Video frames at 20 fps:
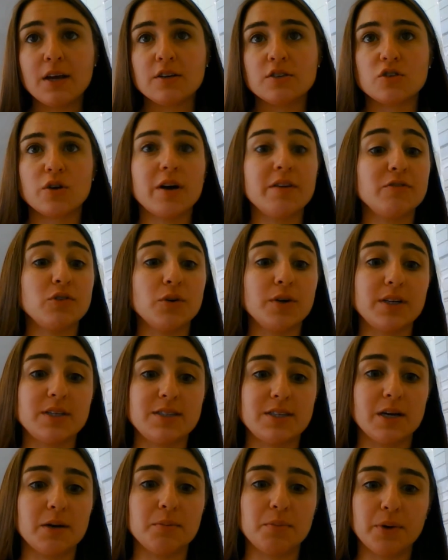So I have no
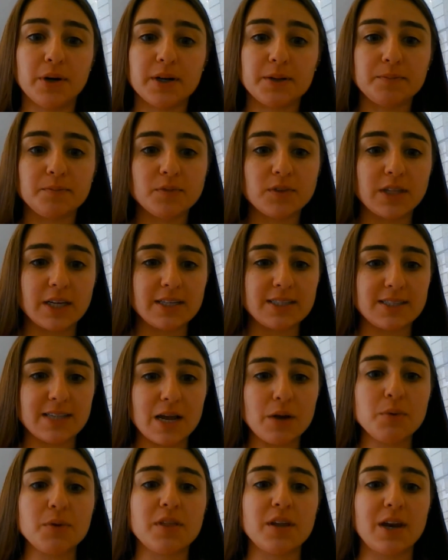idea, but they
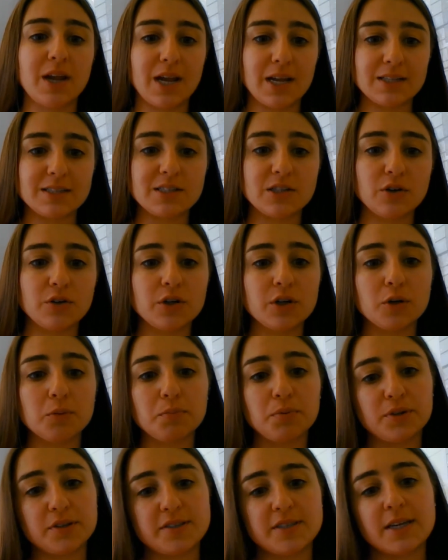say with an anterior
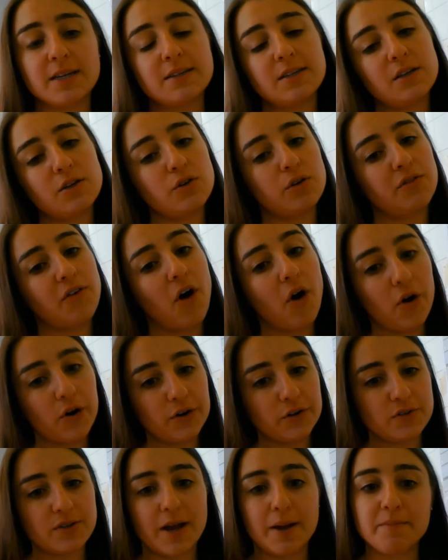placenta, you have a
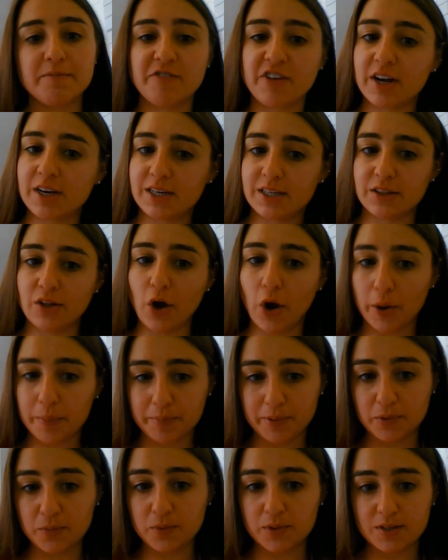harder time finding the
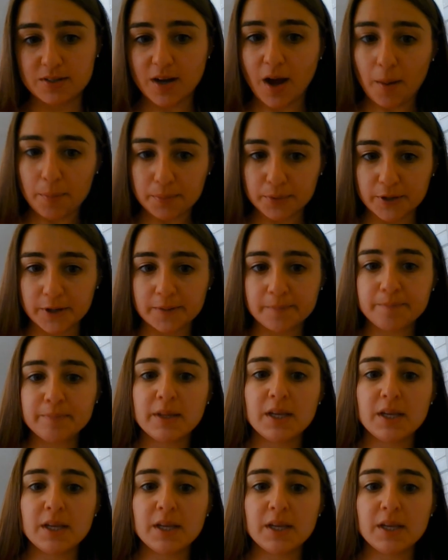heartbeat with a Doppler.